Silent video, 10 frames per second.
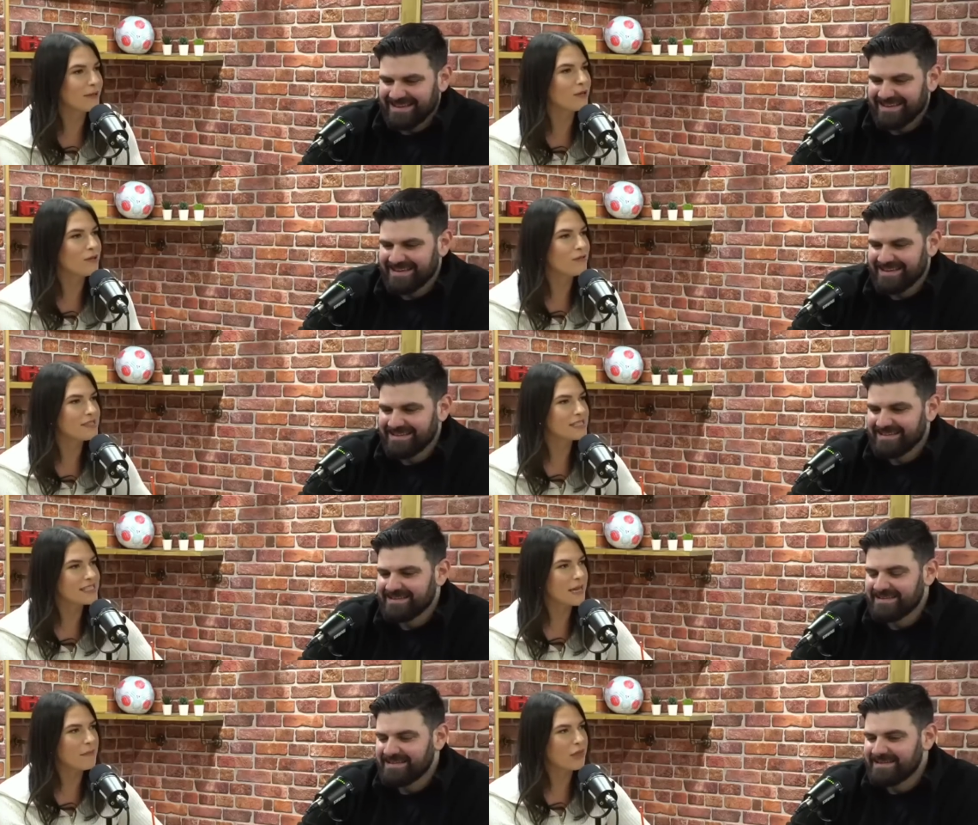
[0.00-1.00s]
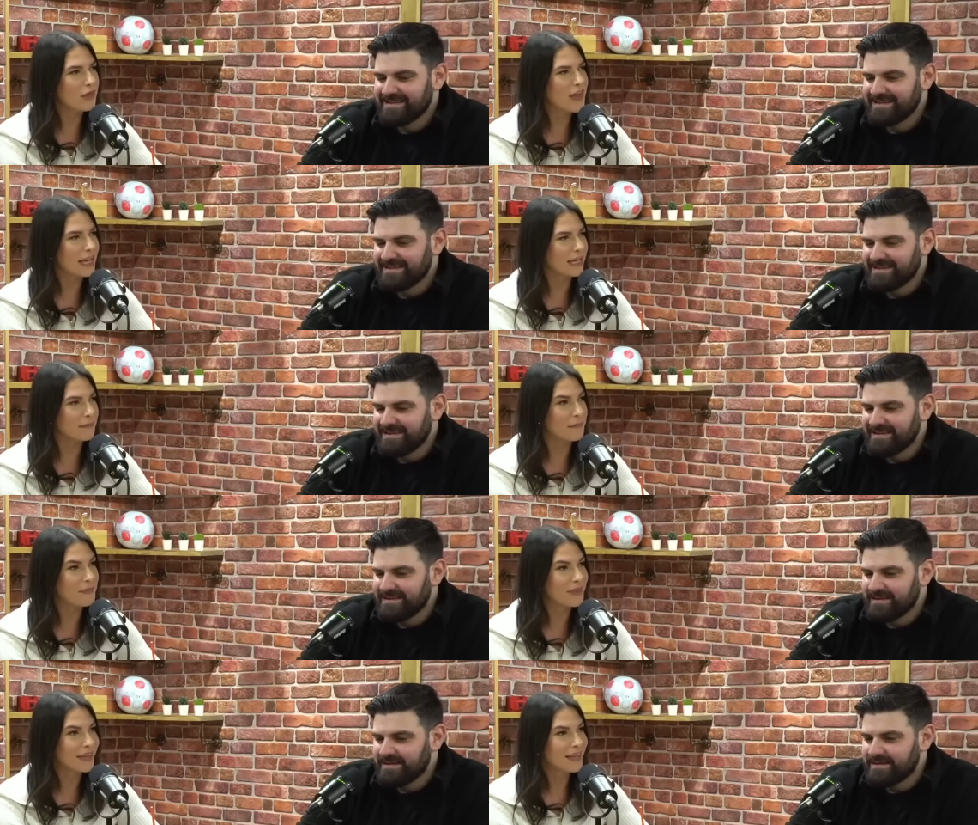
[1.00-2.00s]
Speaker 1: but you'll use the same
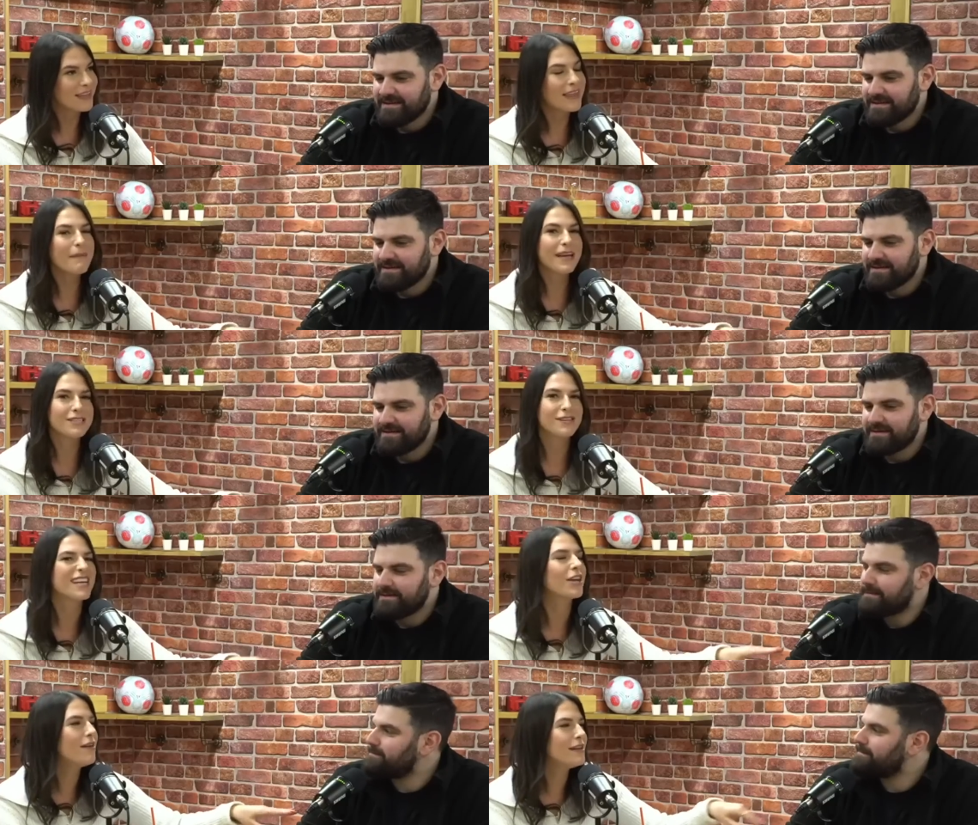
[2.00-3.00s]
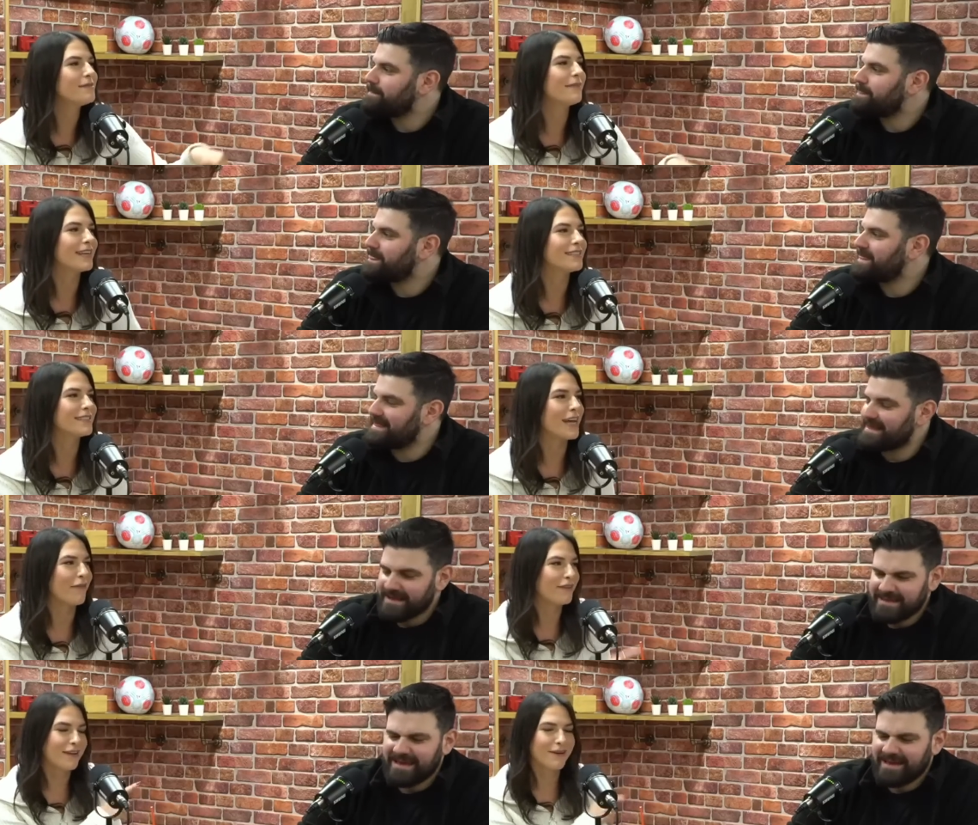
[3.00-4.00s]
theme. That makes no sense. Go listen back to
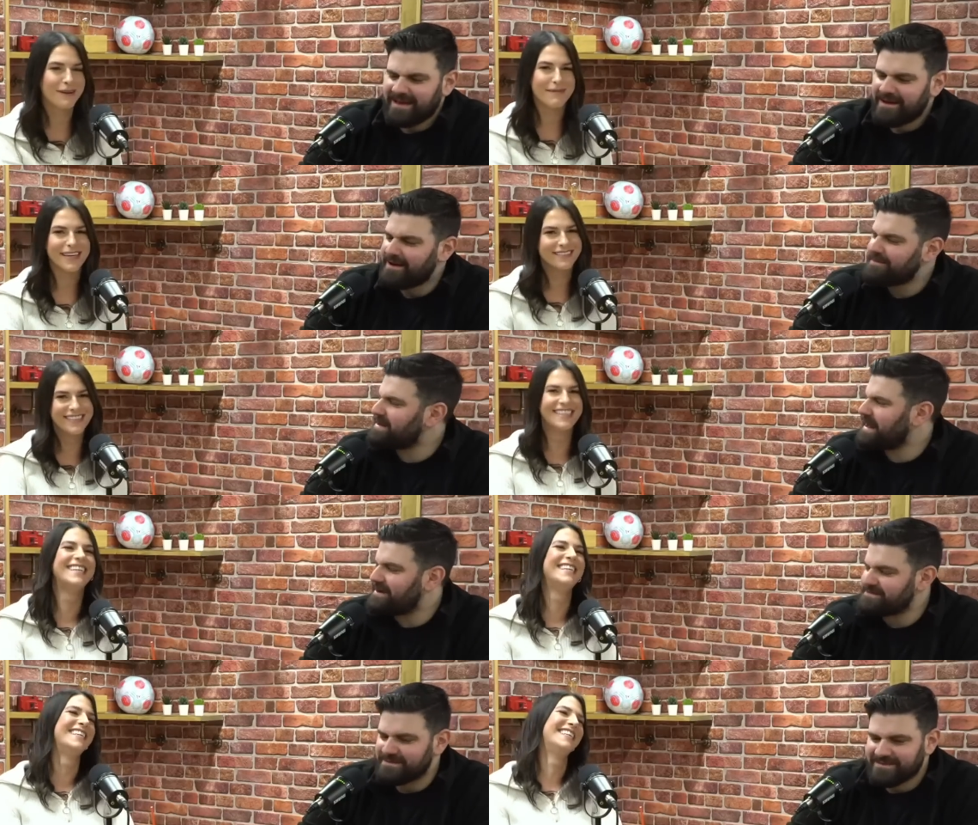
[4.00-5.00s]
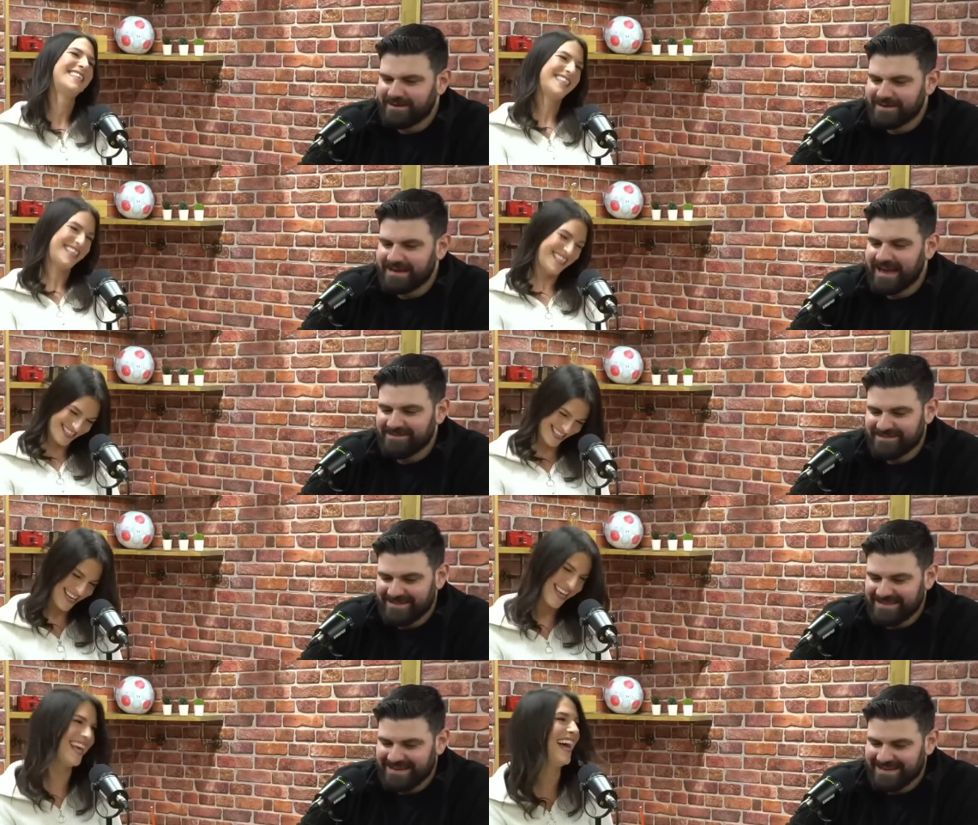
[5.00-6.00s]
yourself.
Speaker 2: You yeah, know what I mean? I, I'm going to have to. I'm going to have to,
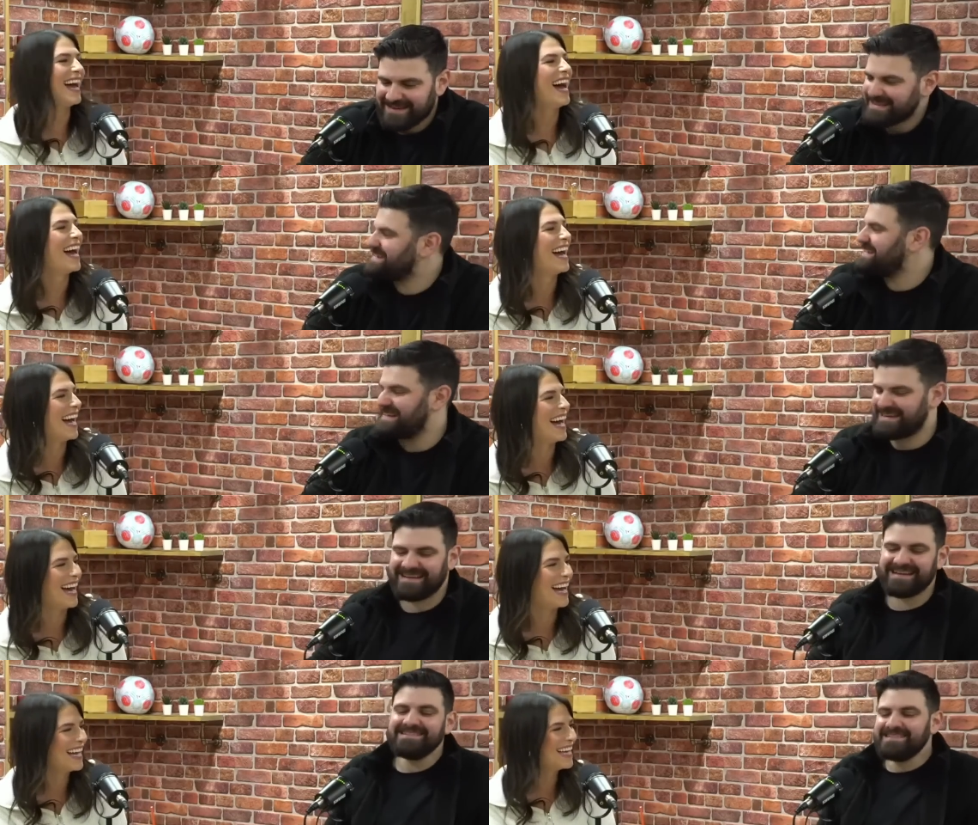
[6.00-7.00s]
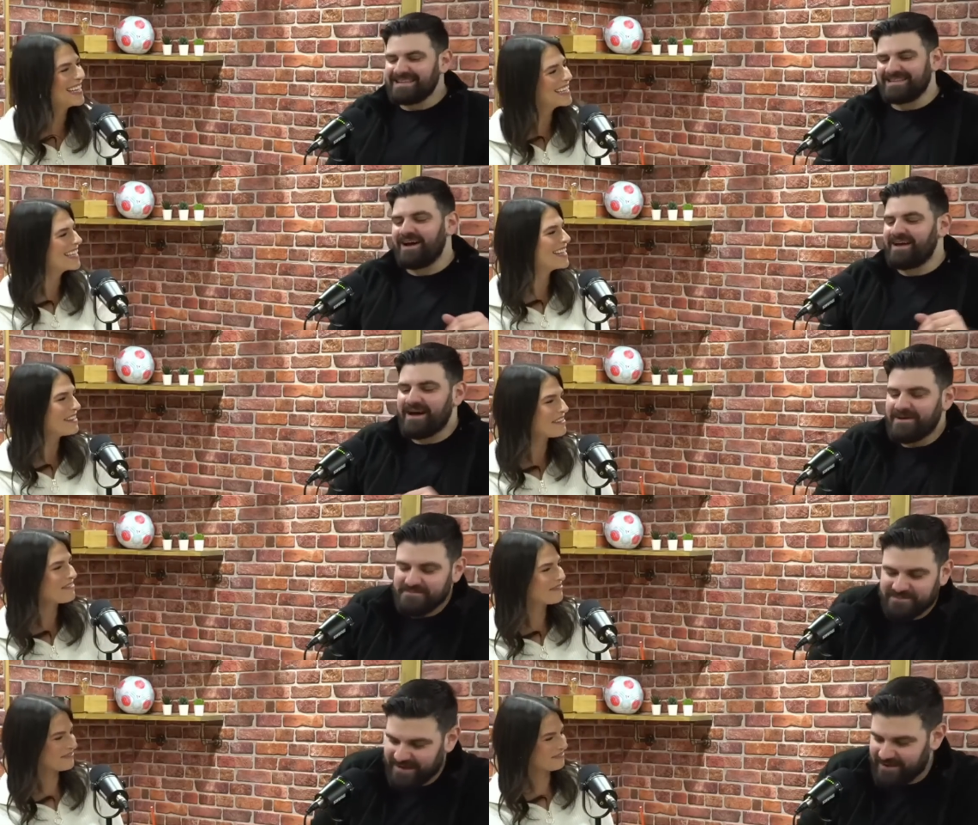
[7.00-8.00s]
I think. No,
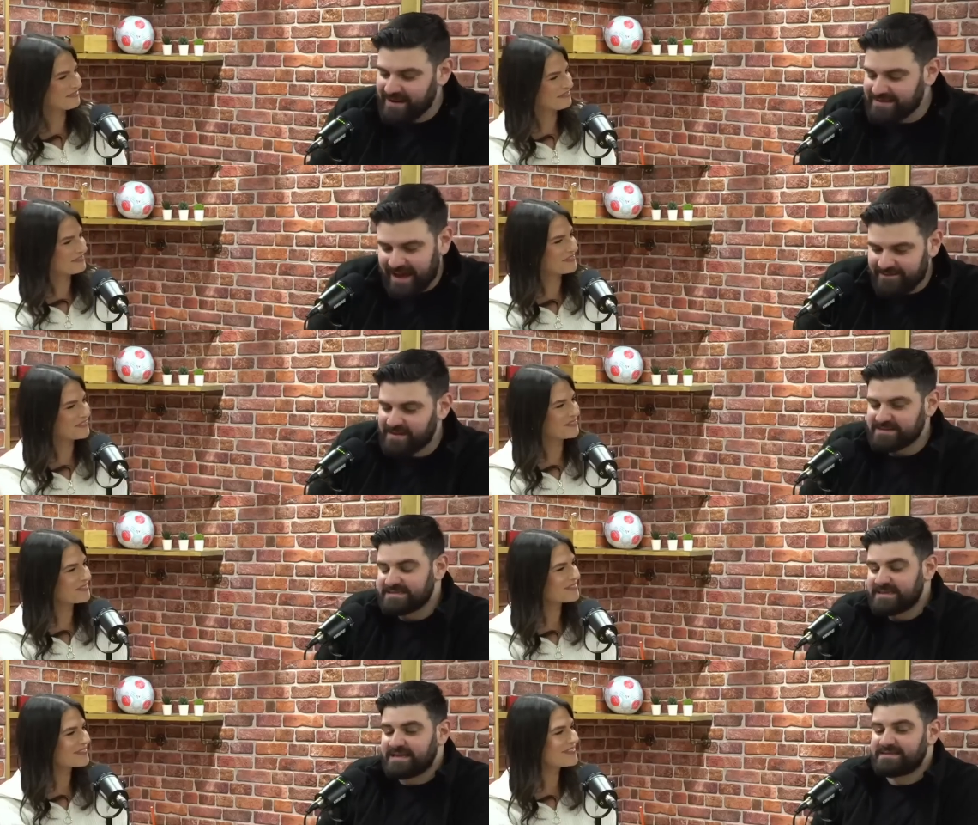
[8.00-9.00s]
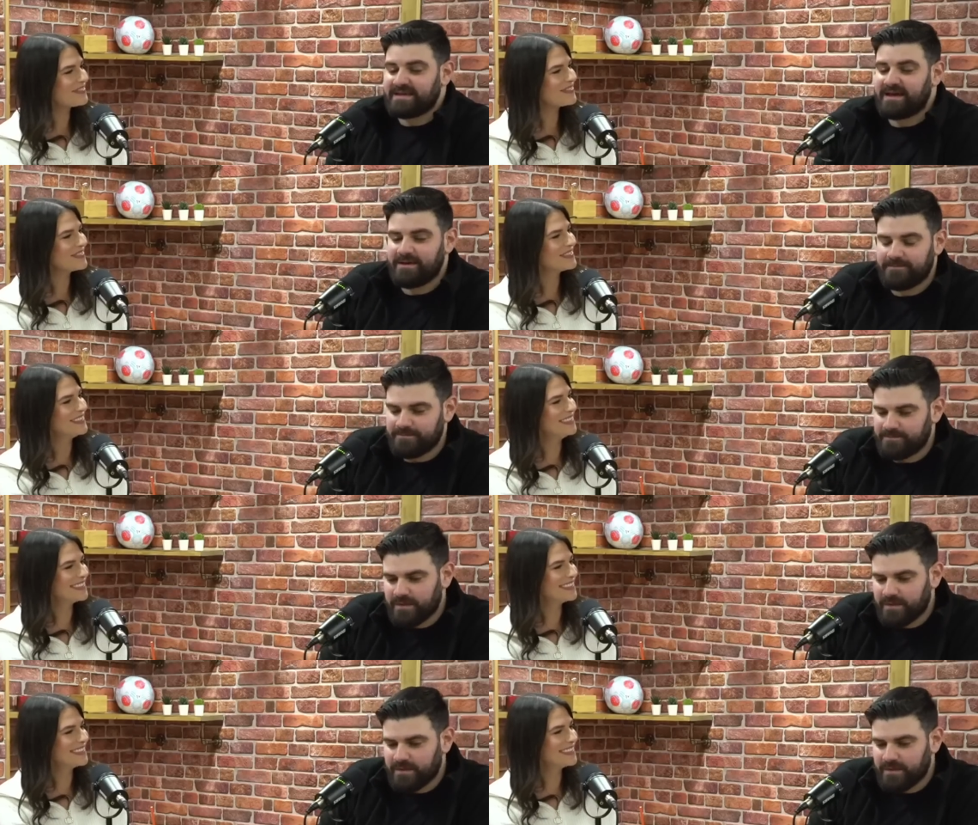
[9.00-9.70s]
um, great to have you, as I said. Um,